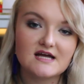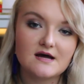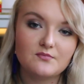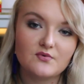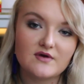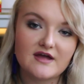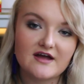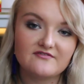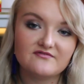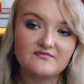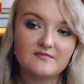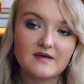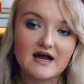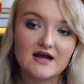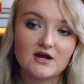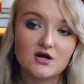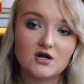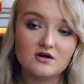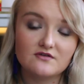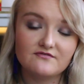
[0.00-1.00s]
up, we have
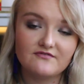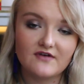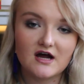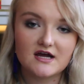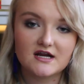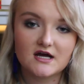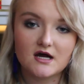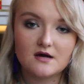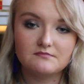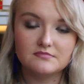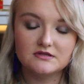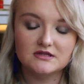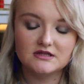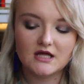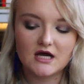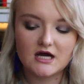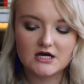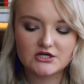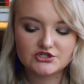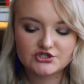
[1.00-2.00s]
my Hervana
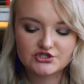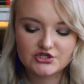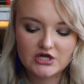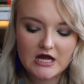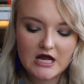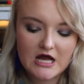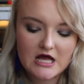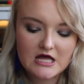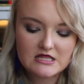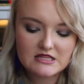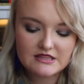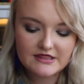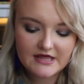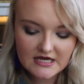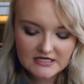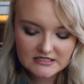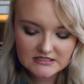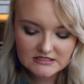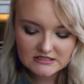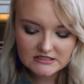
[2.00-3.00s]
blush.
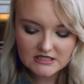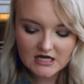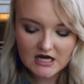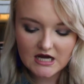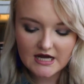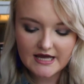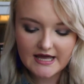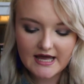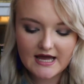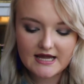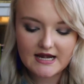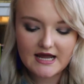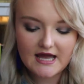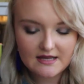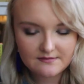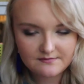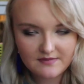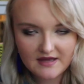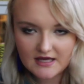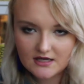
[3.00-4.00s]
This I
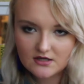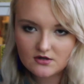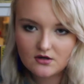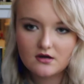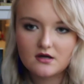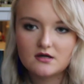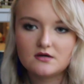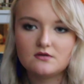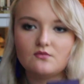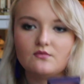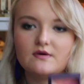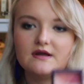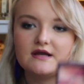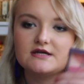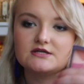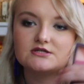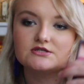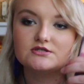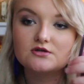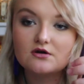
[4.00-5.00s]
had pan on when
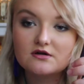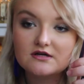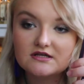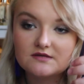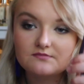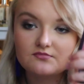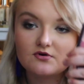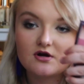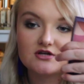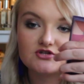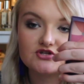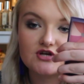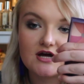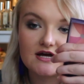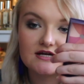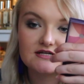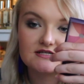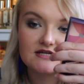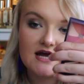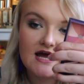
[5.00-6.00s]
I started the
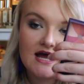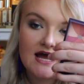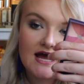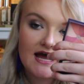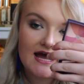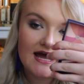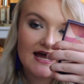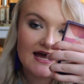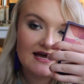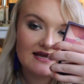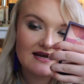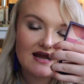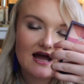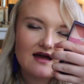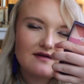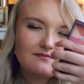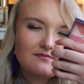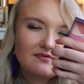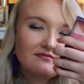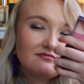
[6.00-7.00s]
project, and
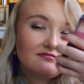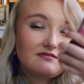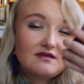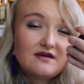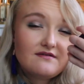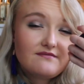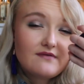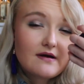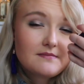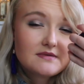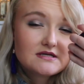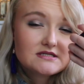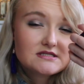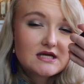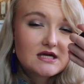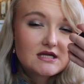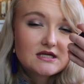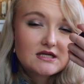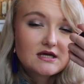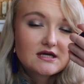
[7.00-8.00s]
I believe I'm
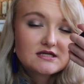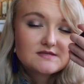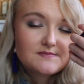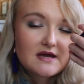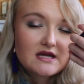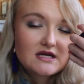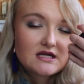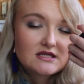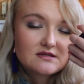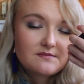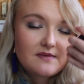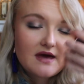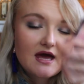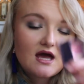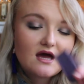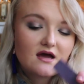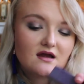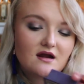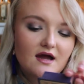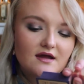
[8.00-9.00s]
expanding the
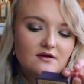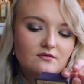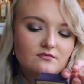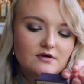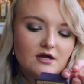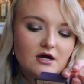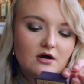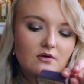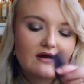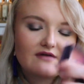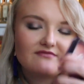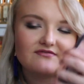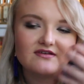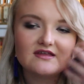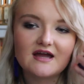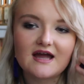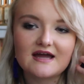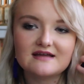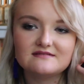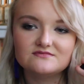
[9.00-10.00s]
pan. I don't know. I feel
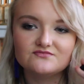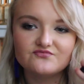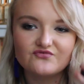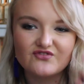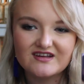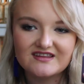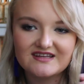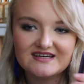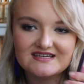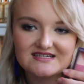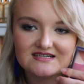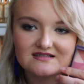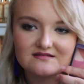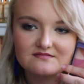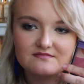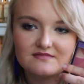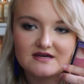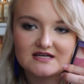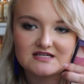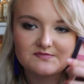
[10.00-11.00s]
like I really
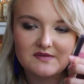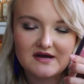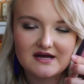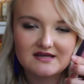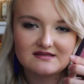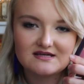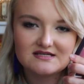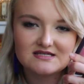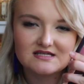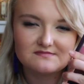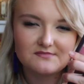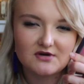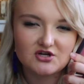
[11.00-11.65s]
didn't expand this as